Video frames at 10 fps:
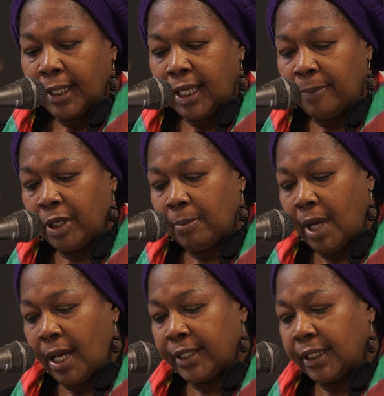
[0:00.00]
Keeping in
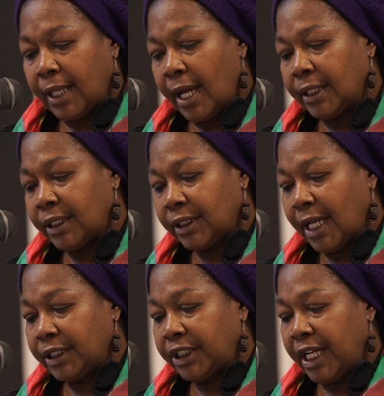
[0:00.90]
mind that God does
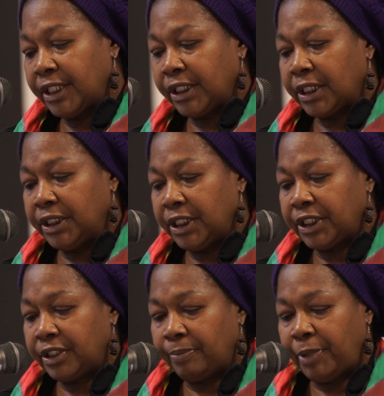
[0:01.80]
not change the
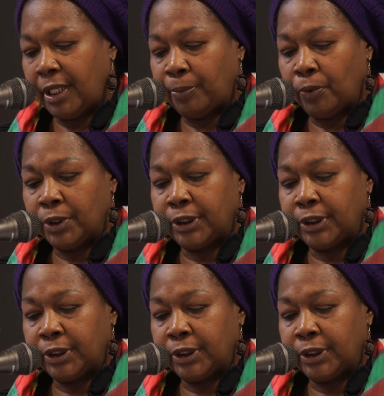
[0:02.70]
condition of people